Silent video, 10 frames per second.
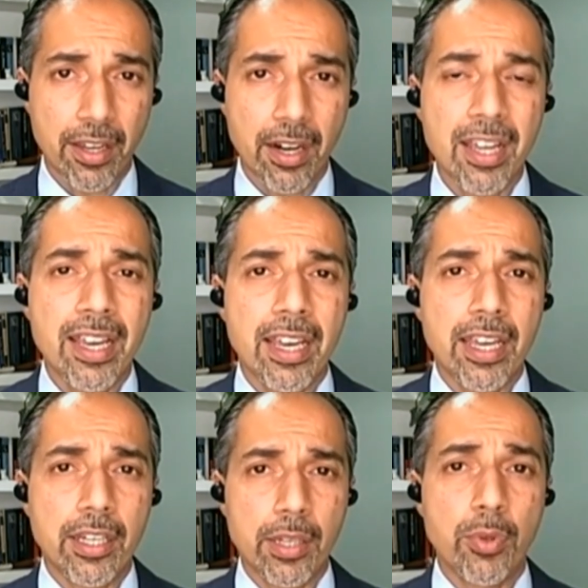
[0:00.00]
there,
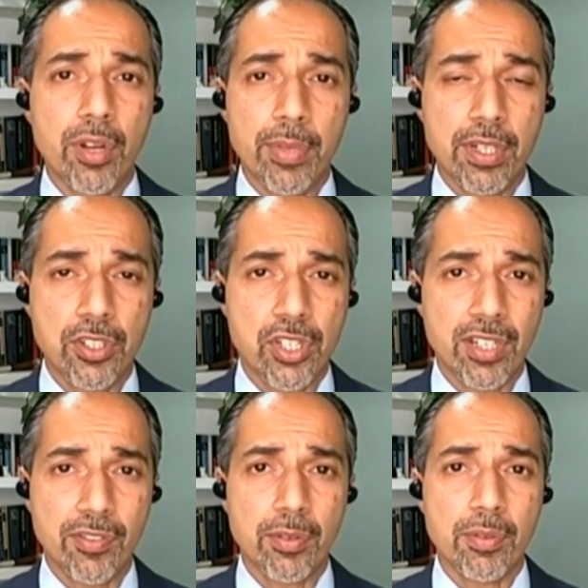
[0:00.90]
it would have been
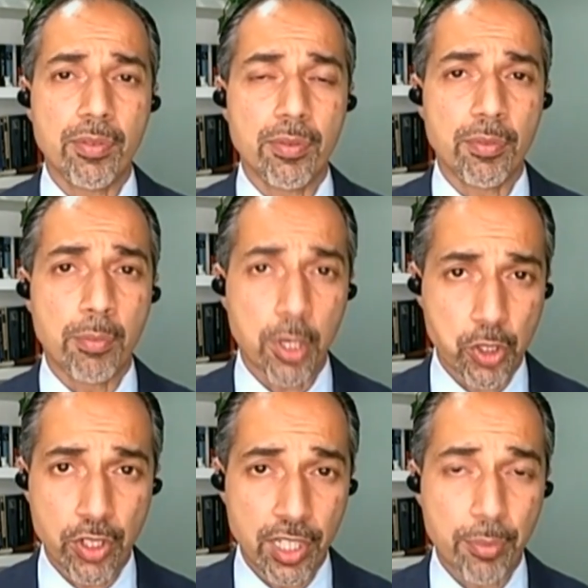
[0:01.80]
achieved
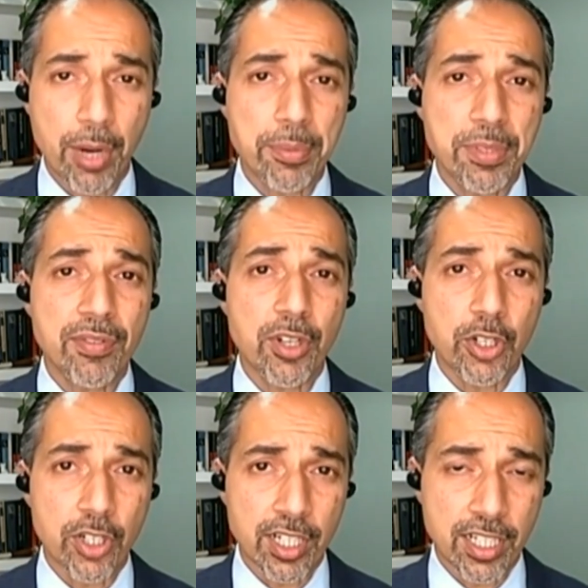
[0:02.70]
much earlier, perhaps even
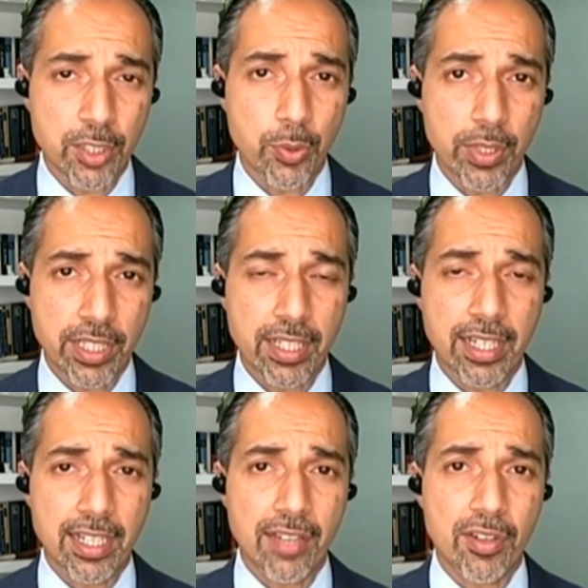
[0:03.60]
earlier than
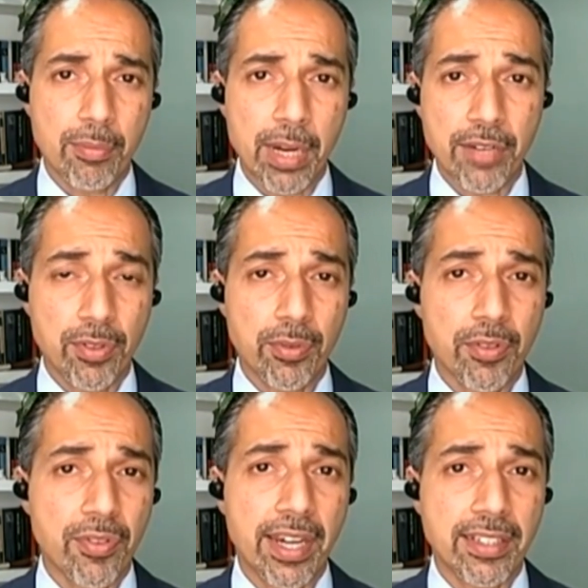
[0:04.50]
2011, mindful of
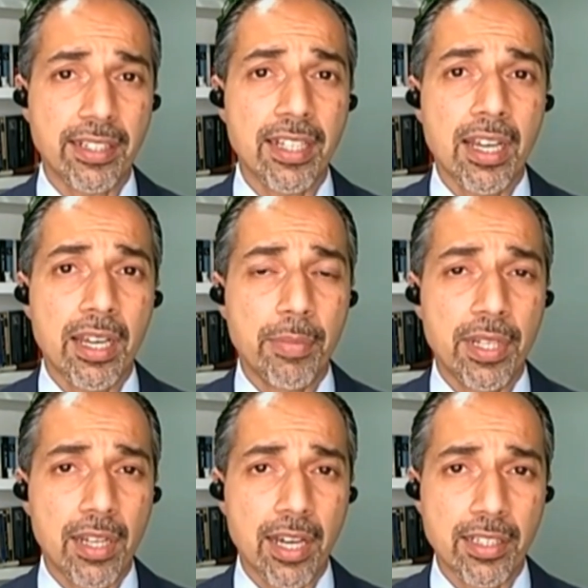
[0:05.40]
the fact that
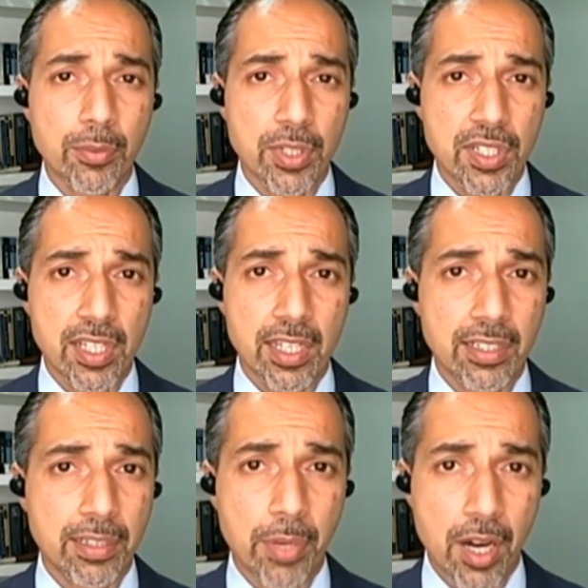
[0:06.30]
bin Laden was
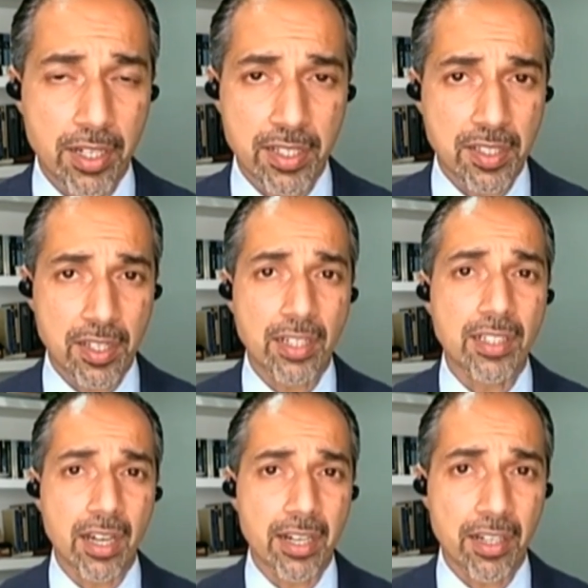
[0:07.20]
killed in Pakistan,
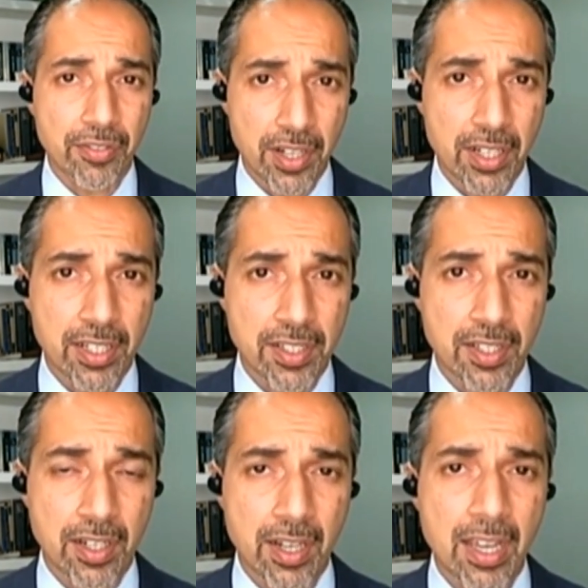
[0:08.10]
not in
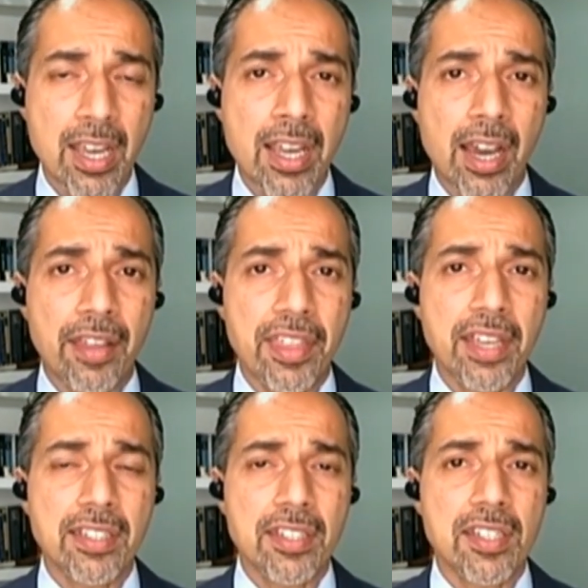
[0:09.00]
Afghanistan. I
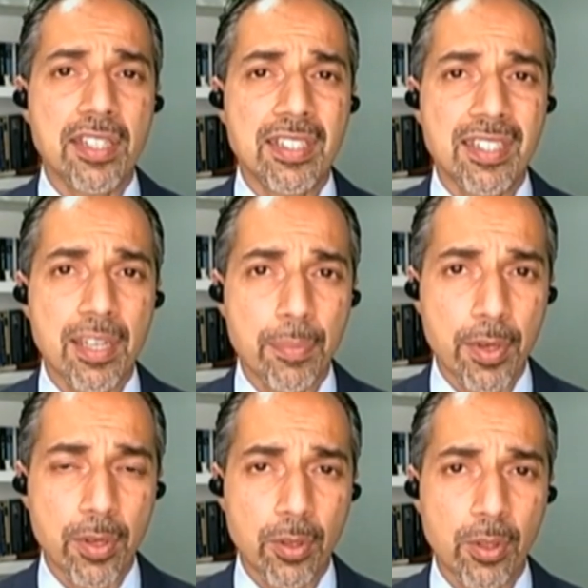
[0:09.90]
think this is a
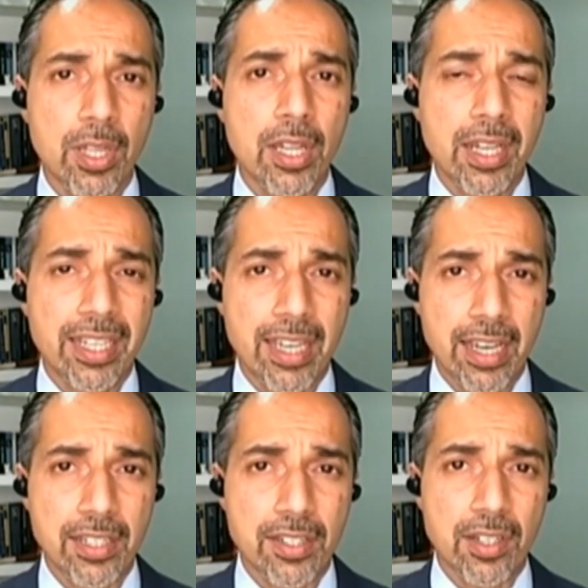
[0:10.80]
typical
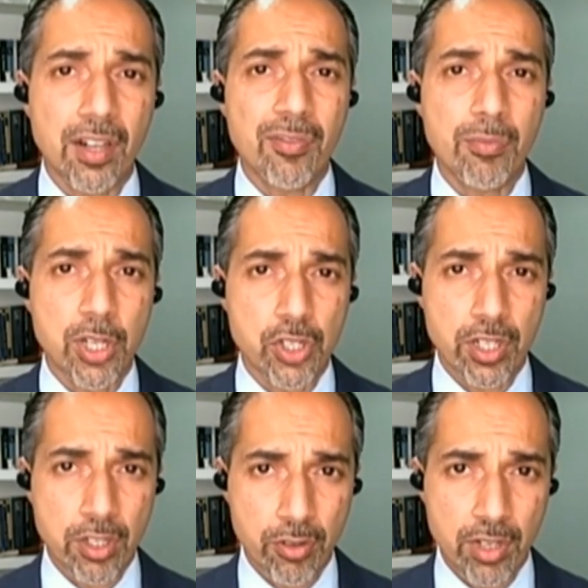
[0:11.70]
case of
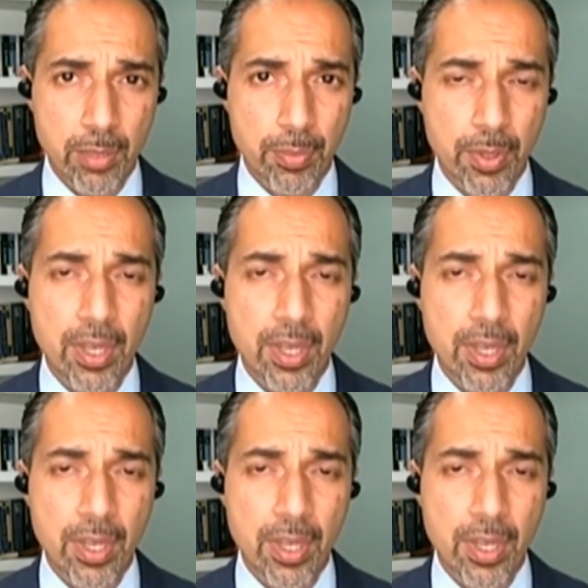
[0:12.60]
mission creep,